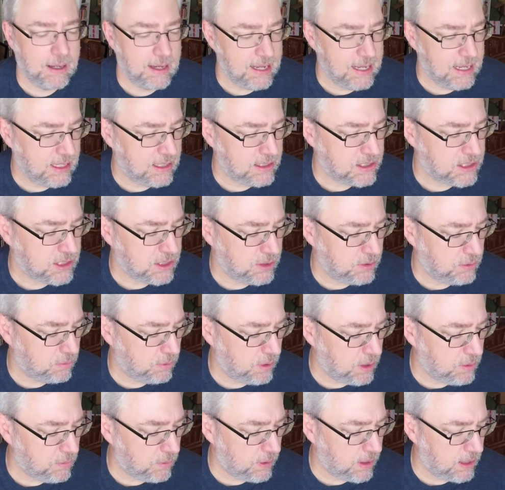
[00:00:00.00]
is to
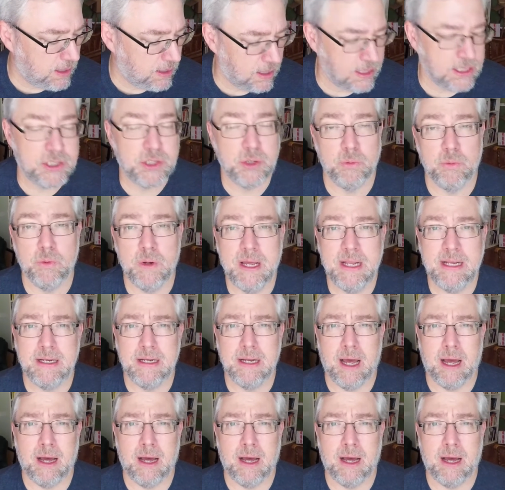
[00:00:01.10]
read an